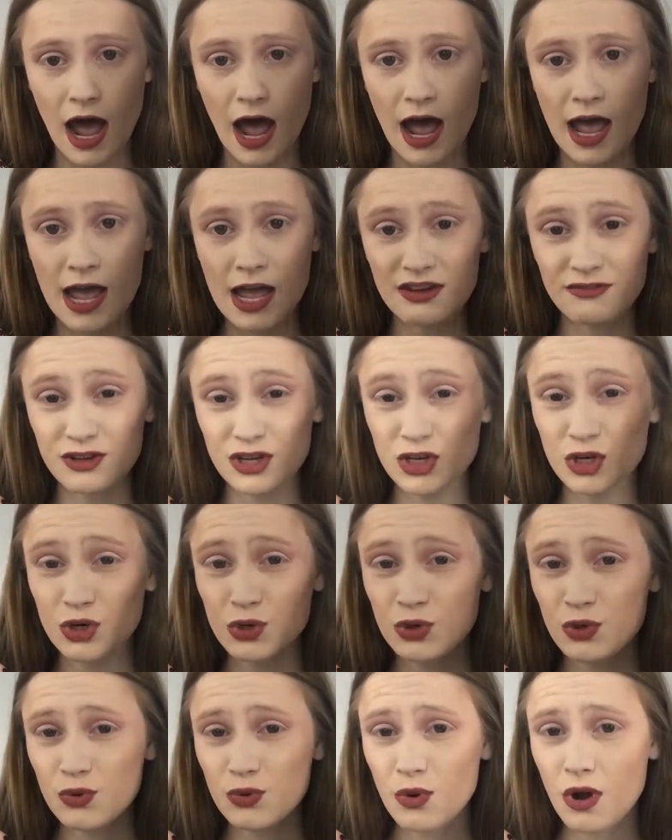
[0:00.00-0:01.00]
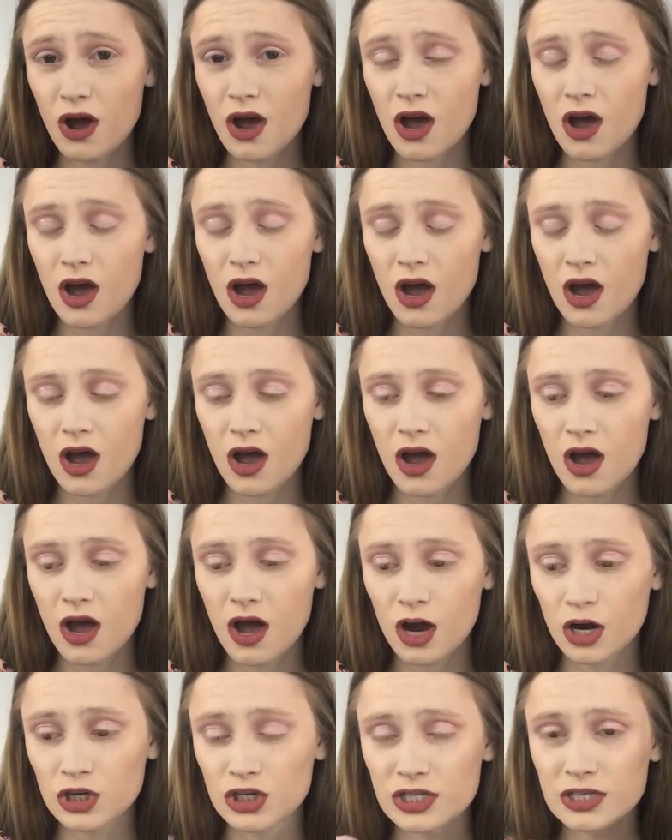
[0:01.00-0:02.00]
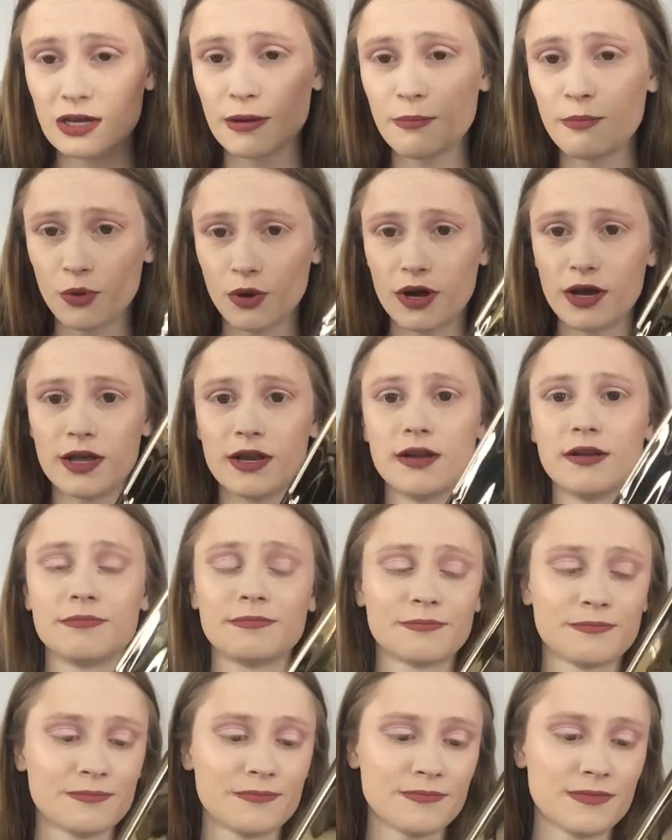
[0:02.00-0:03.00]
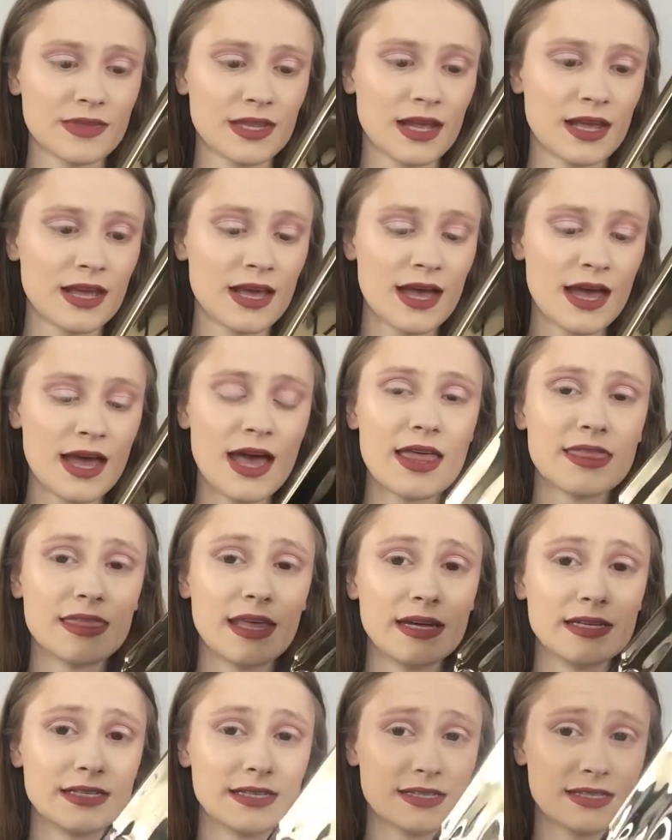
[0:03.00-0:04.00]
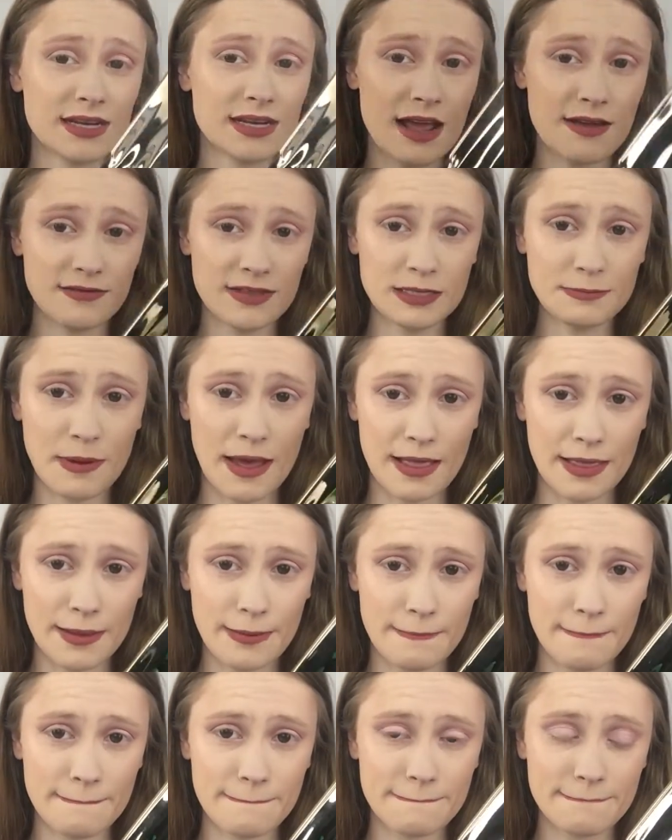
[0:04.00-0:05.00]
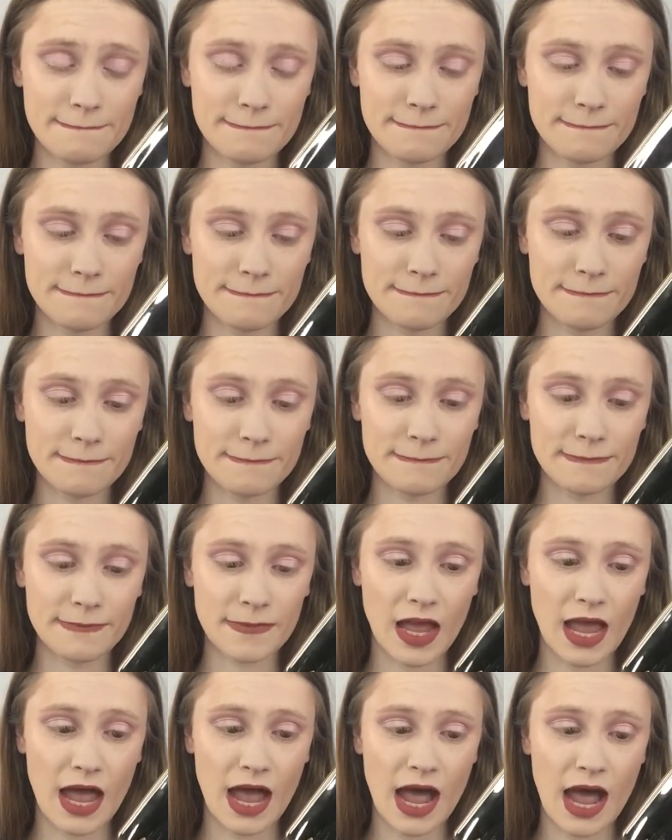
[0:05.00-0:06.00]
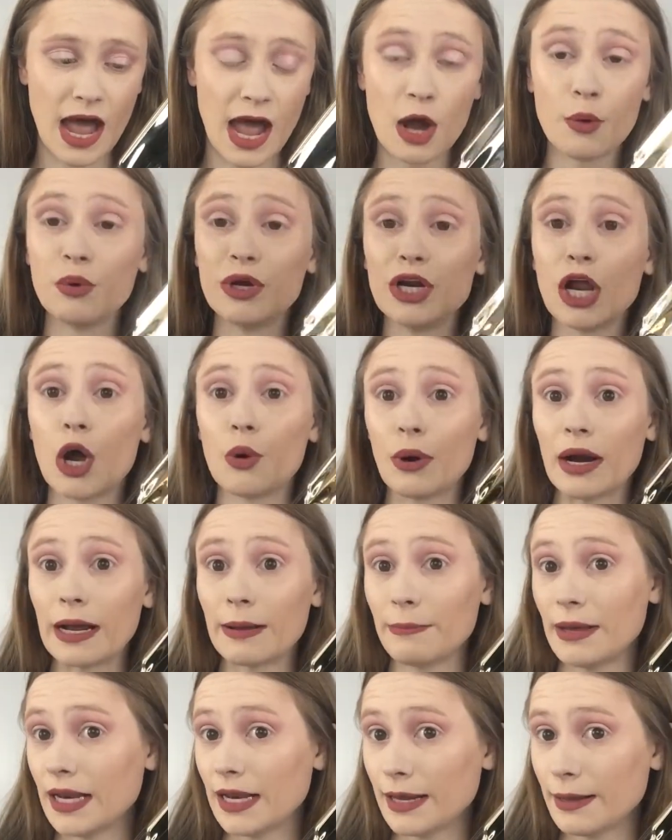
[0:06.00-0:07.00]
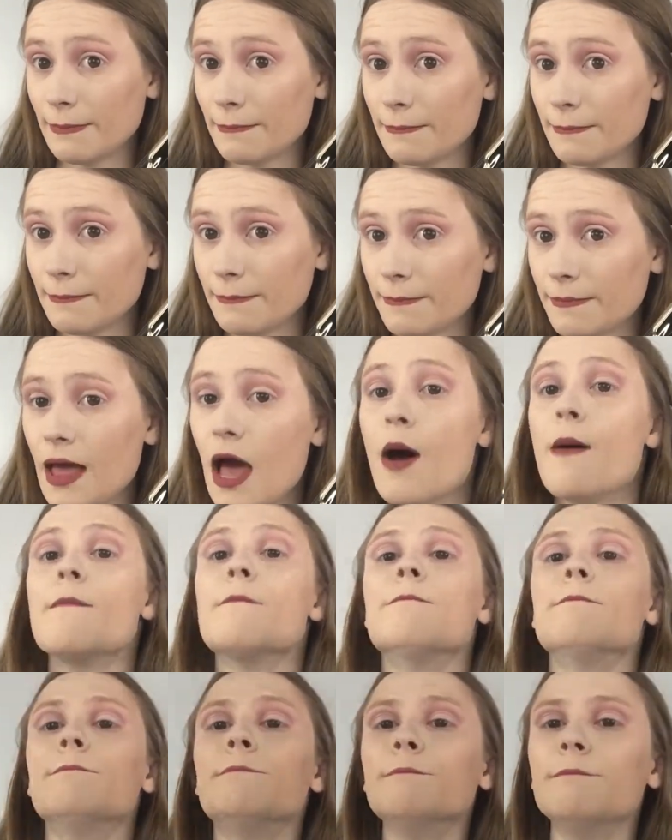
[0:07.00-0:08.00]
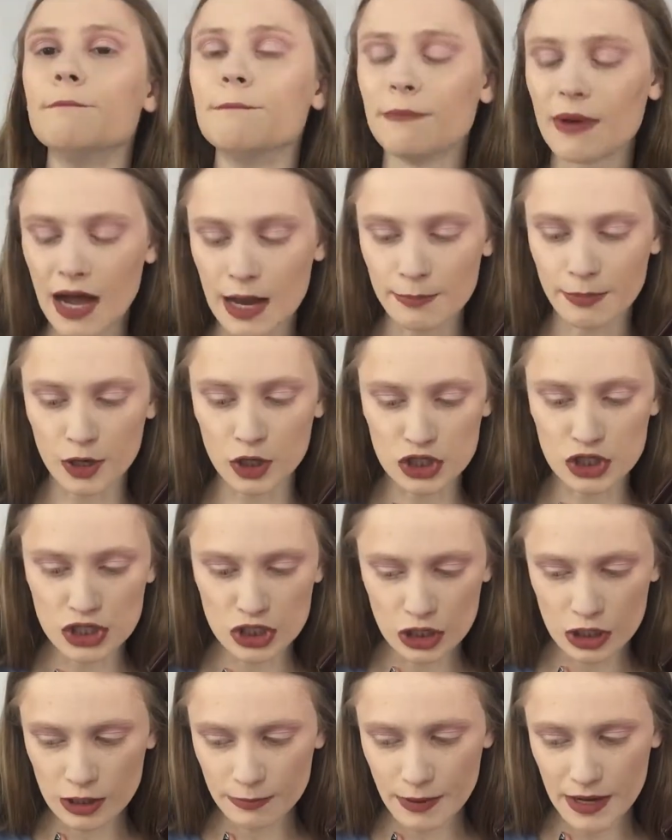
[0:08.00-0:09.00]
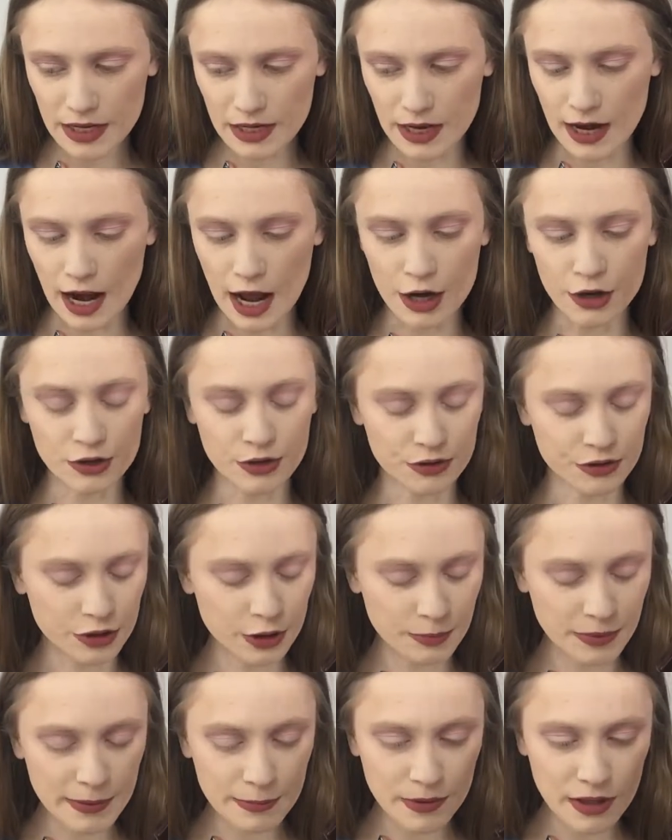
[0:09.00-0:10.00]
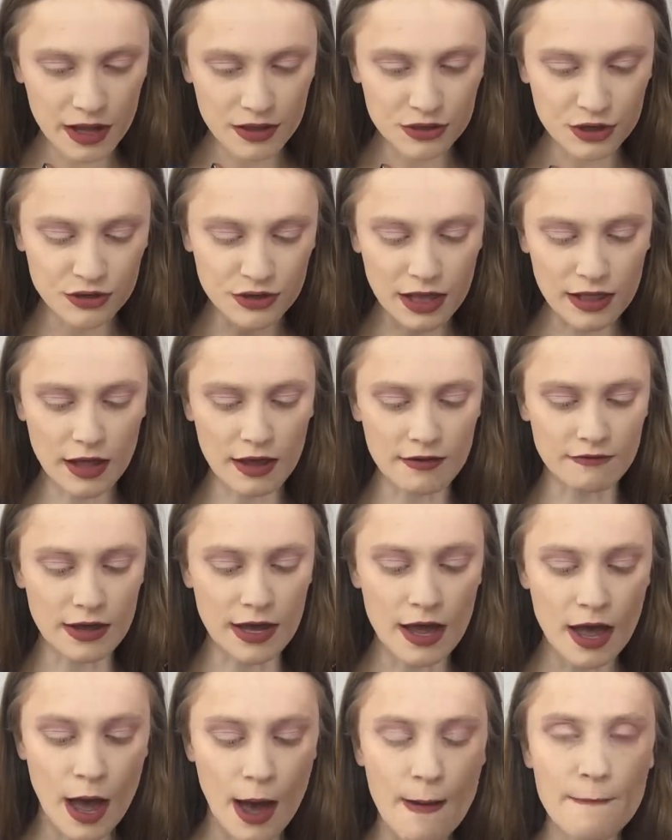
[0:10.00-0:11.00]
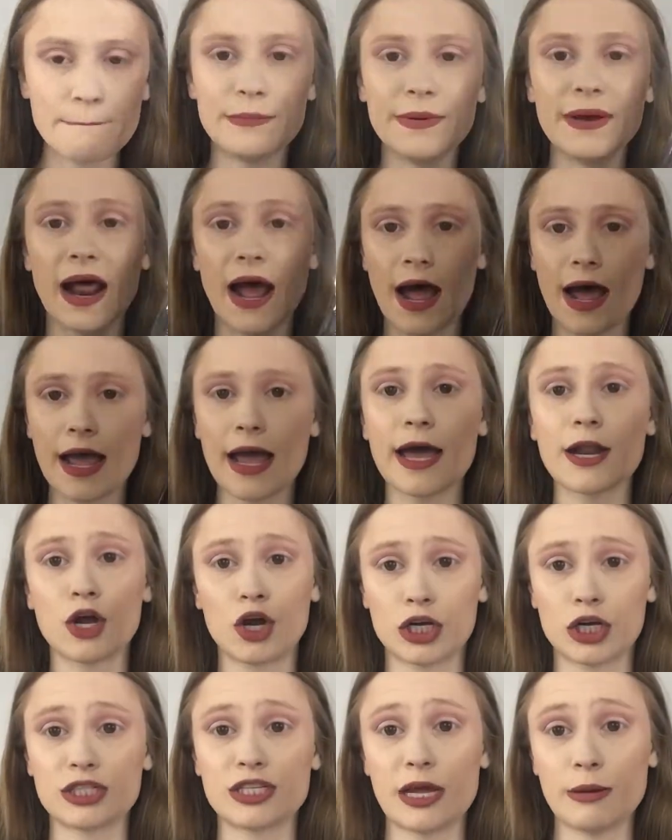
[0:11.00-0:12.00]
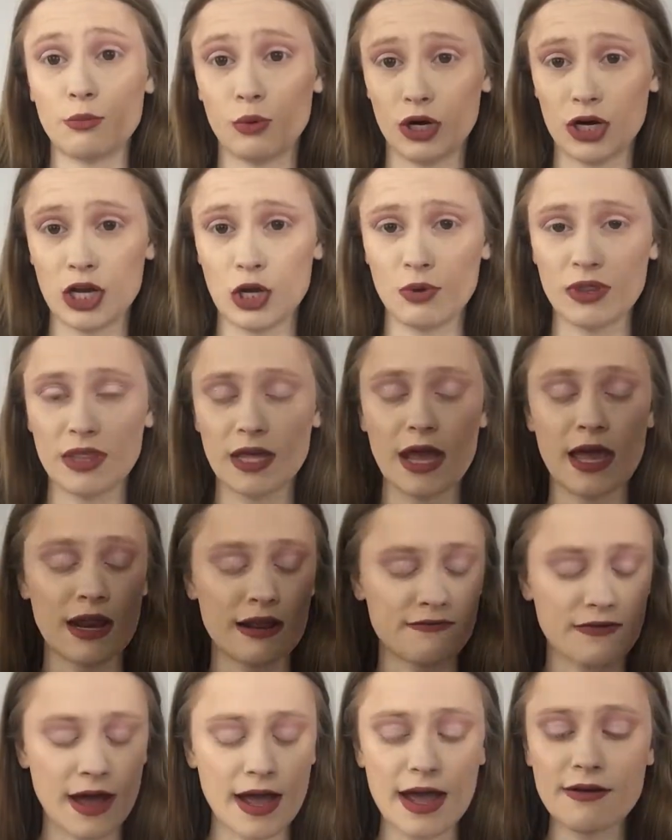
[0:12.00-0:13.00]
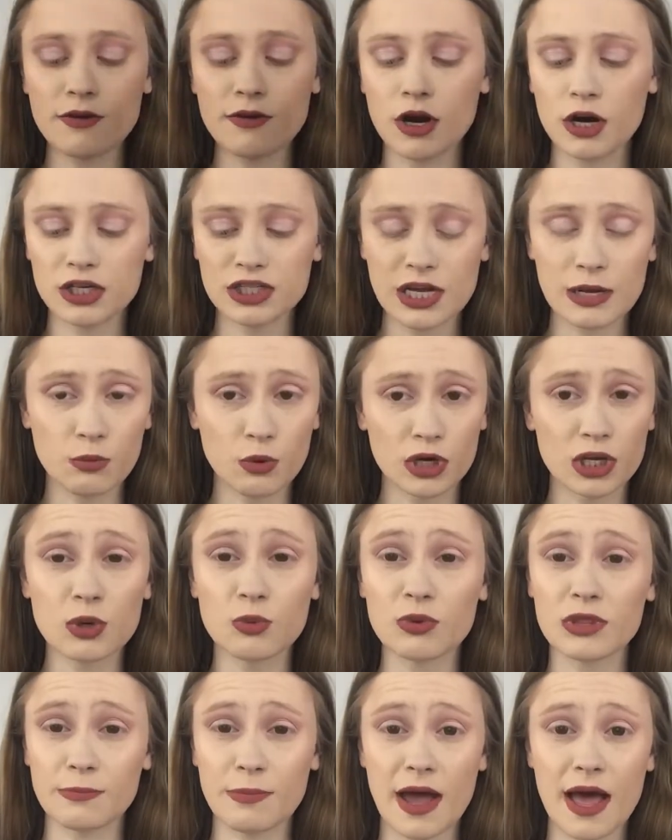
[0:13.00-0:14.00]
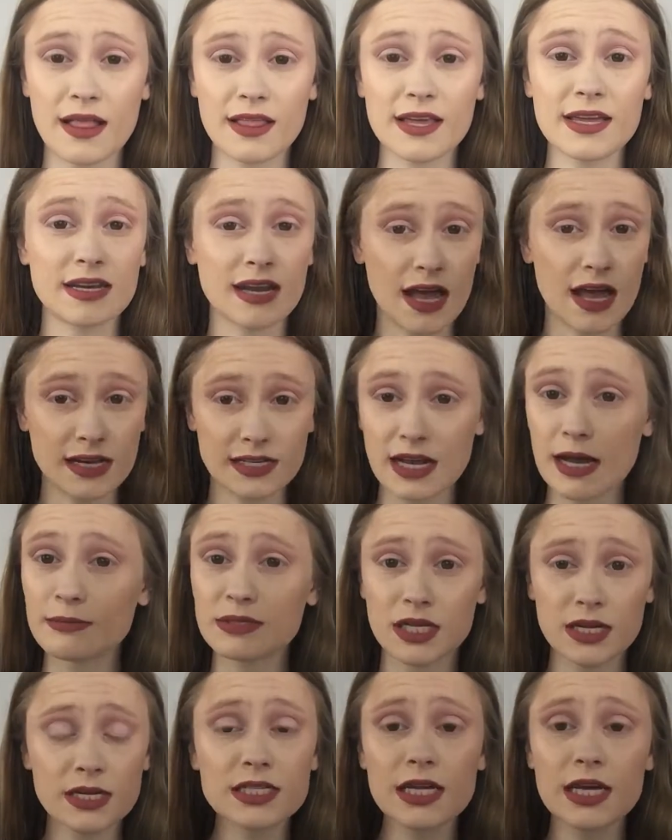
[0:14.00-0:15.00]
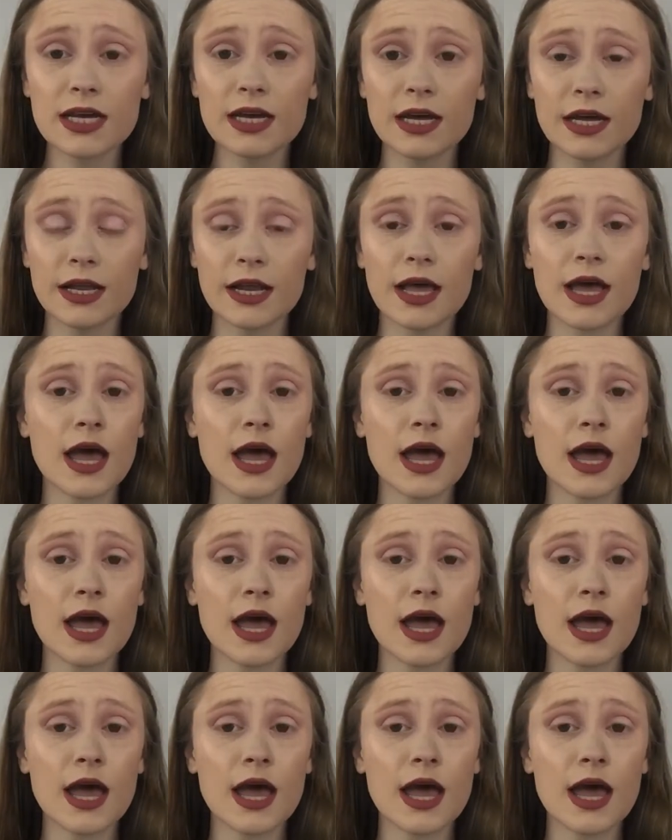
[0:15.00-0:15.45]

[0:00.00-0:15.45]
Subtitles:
If you are someone that doesn't have this palette, I would not recommend it. My personal opinion. I know there are people out there that love it, but I had a hard time working with it. And if I have a hard time working with a palette 9 times out of 10,